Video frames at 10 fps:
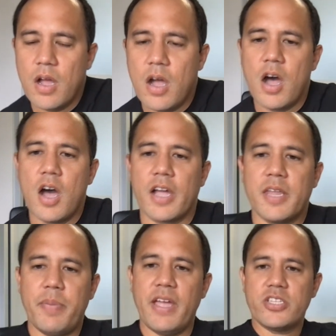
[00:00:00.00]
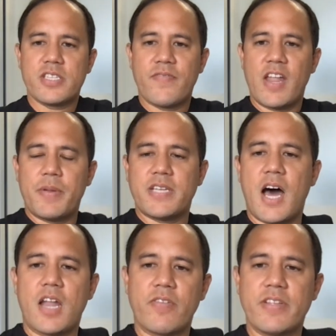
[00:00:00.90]
Can patients develop a
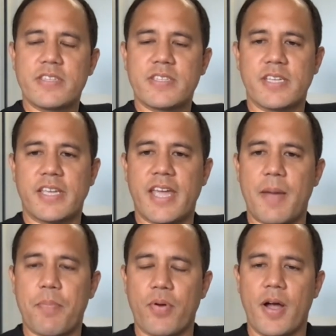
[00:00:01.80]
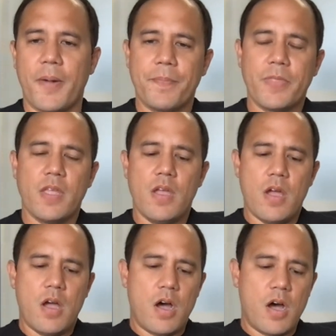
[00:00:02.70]
tolerance to Keppra?
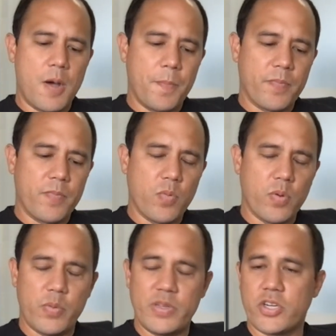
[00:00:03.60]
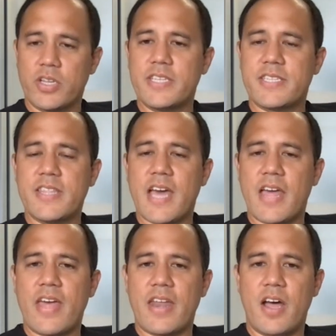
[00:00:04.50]
We certainly see
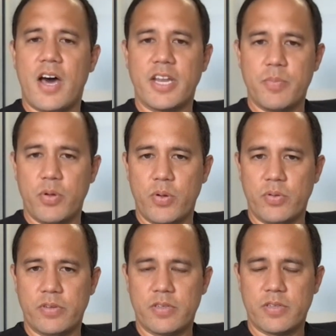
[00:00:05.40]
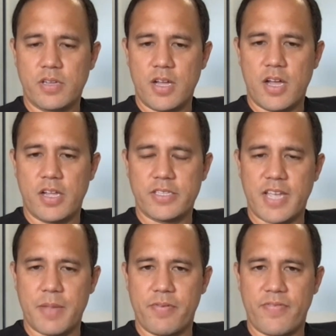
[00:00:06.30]
that honeymoon
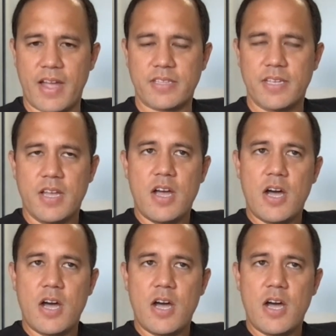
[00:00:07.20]
type effect,